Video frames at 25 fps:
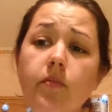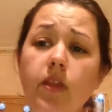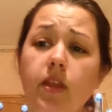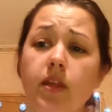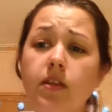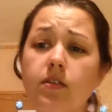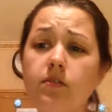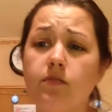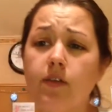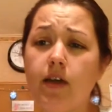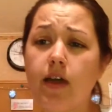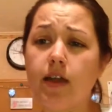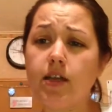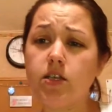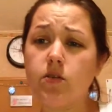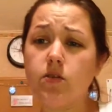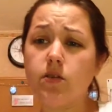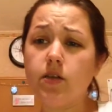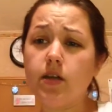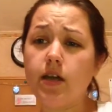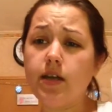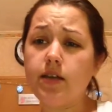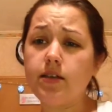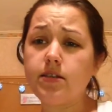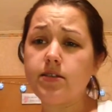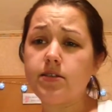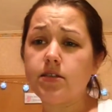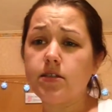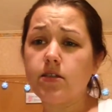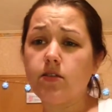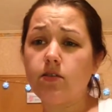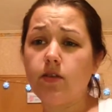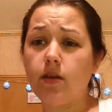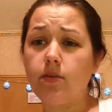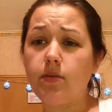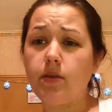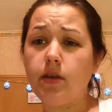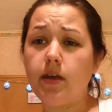In fact, you can kind of see
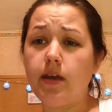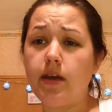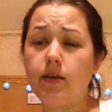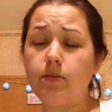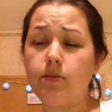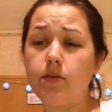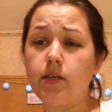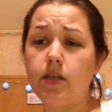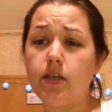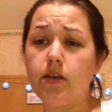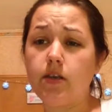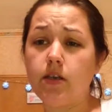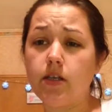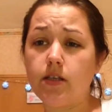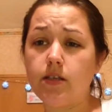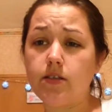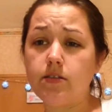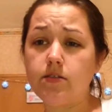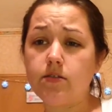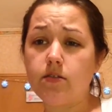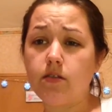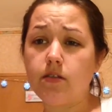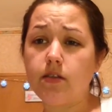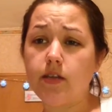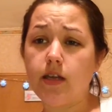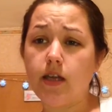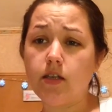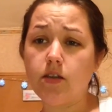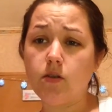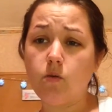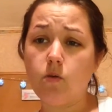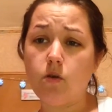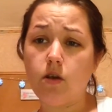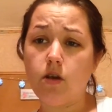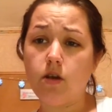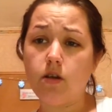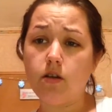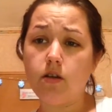right behind me here in this little thing on the
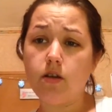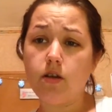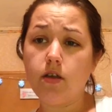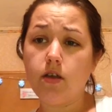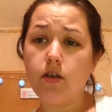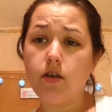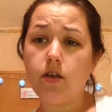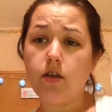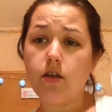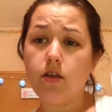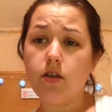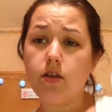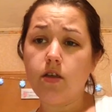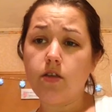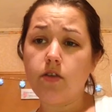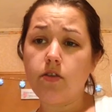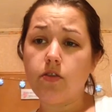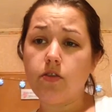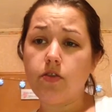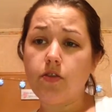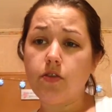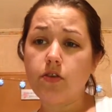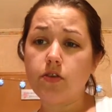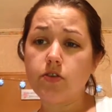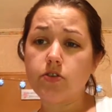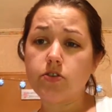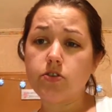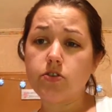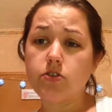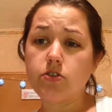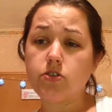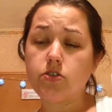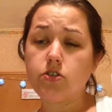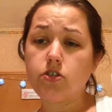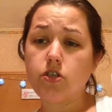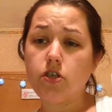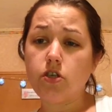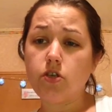wall, there's
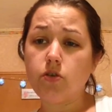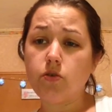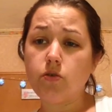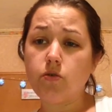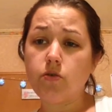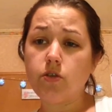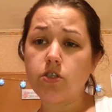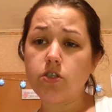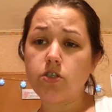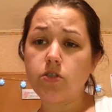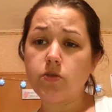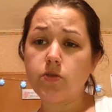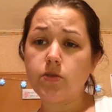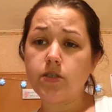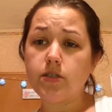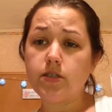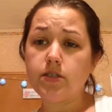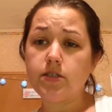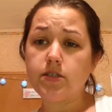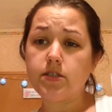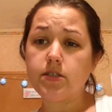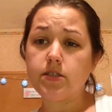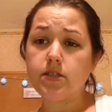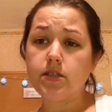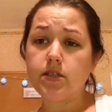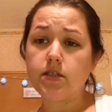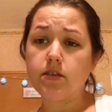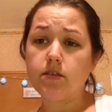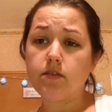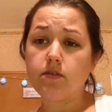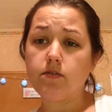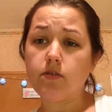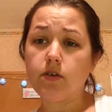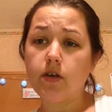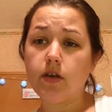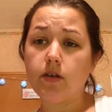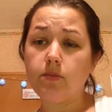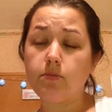two that you can see in the
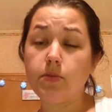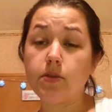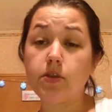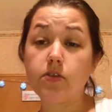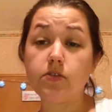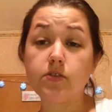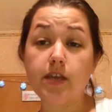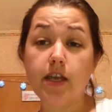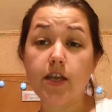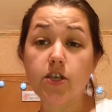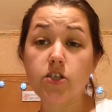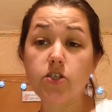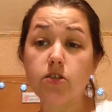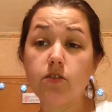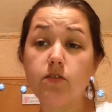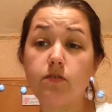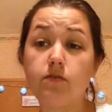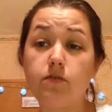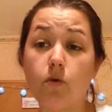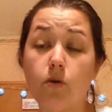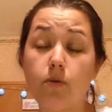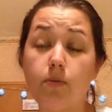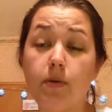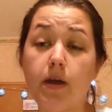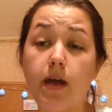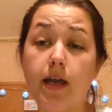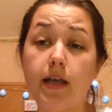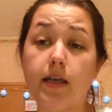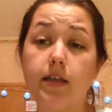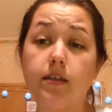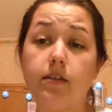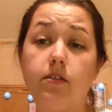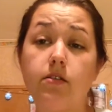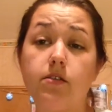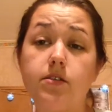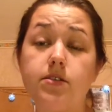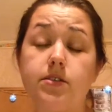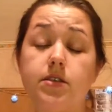front, but there's actually four pocket
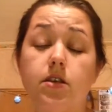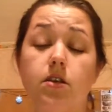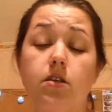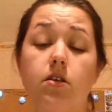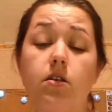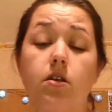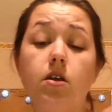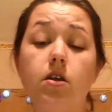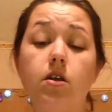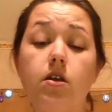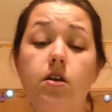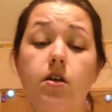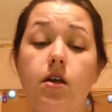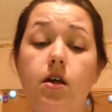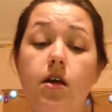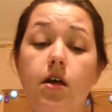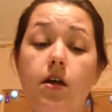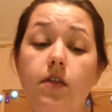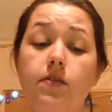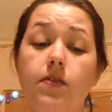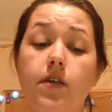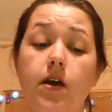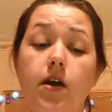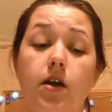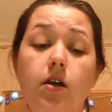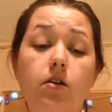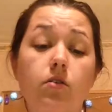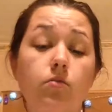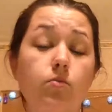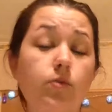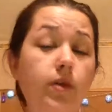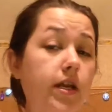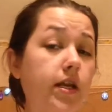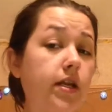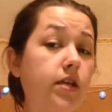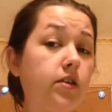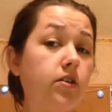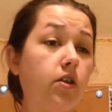letters there that are
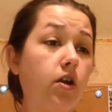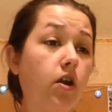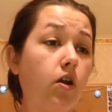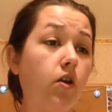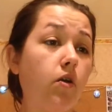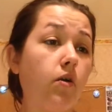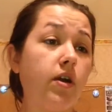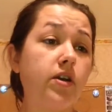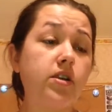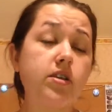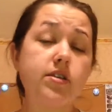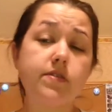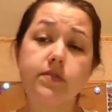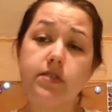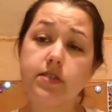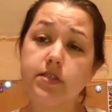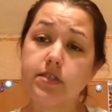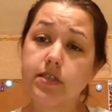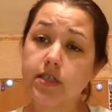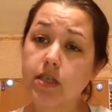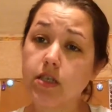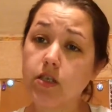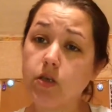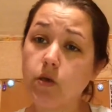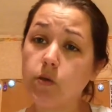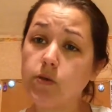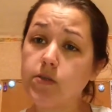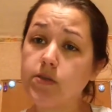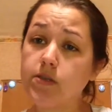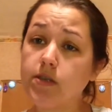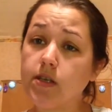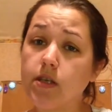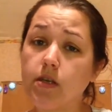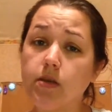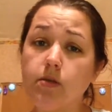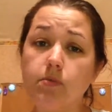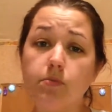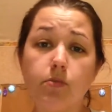ready to go. I just have to stick the notes in
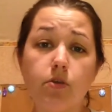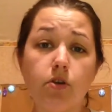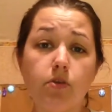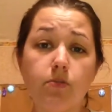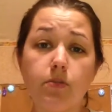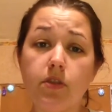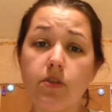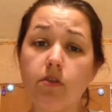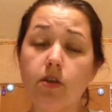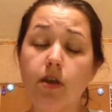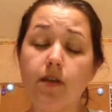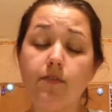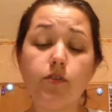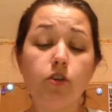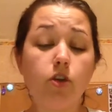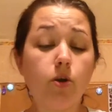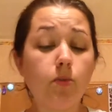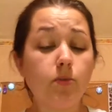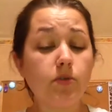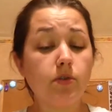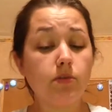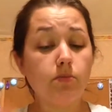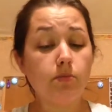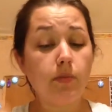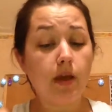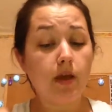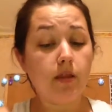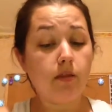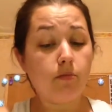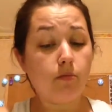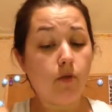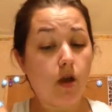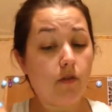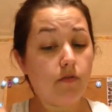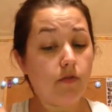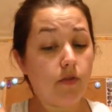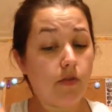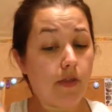them, put them in their envelopes, and mail them
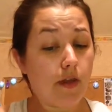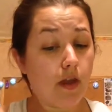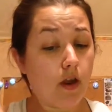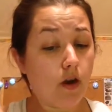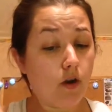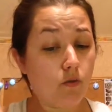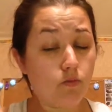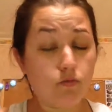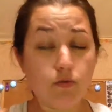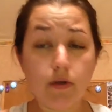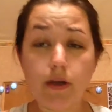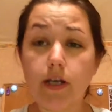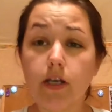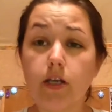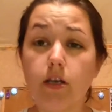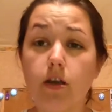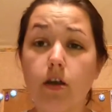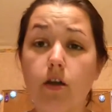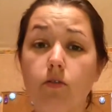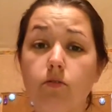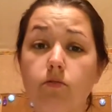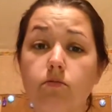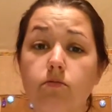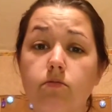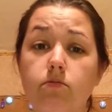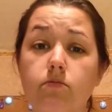off, and they are ready to go.